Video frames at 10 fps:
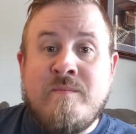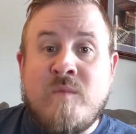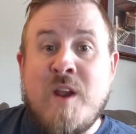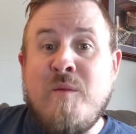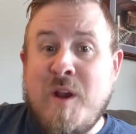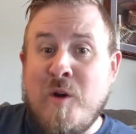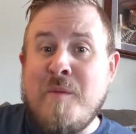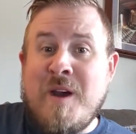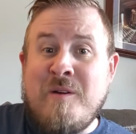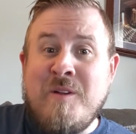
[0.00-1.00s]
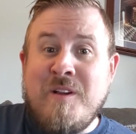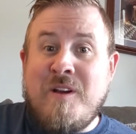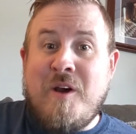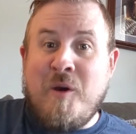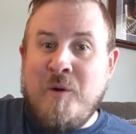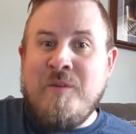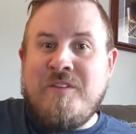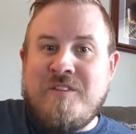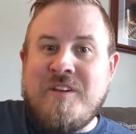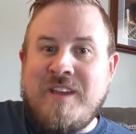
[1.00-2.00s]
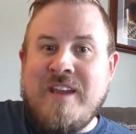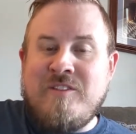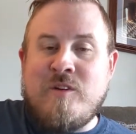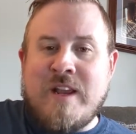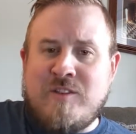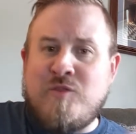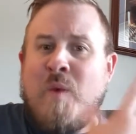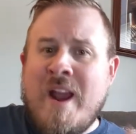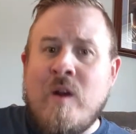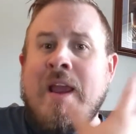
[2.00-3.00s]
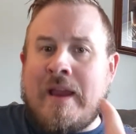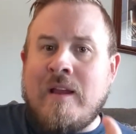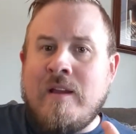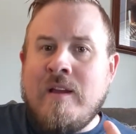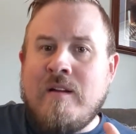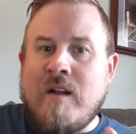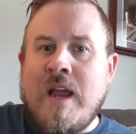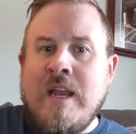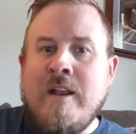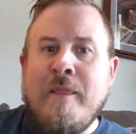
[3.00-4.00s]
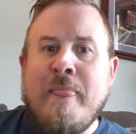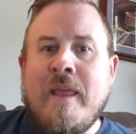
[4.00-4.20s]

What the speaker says: right? We heard about oaths yesterday, swearing, right?